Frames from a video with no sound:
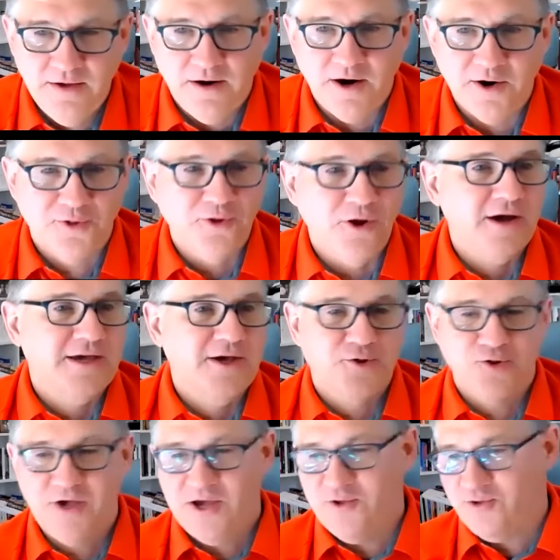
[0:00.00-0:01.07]
our stock
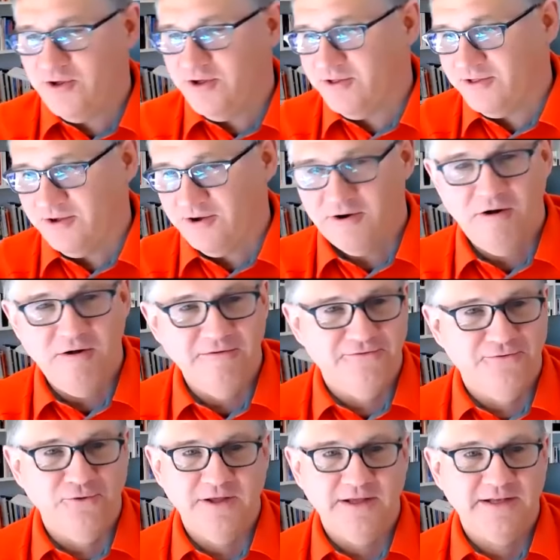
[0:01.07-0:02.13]
exchanges are all
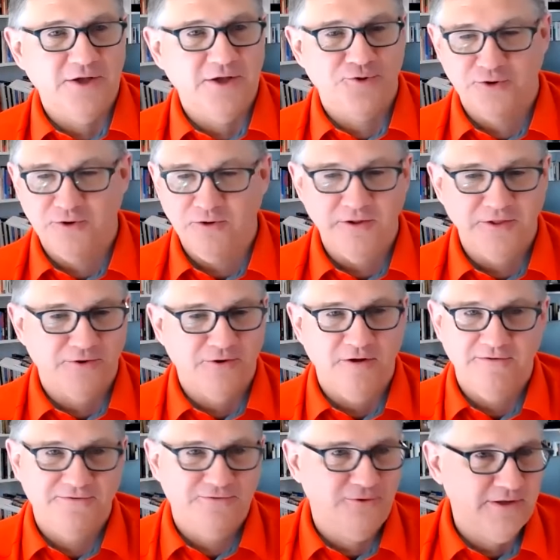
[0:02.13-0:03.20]
fully digital and they're
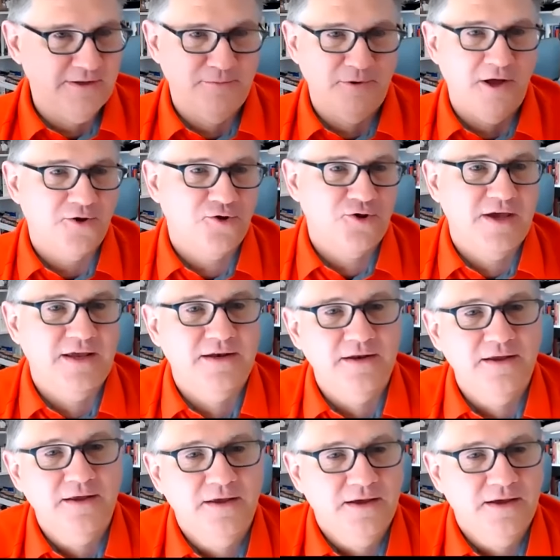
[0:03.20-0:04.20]
all fully blockchain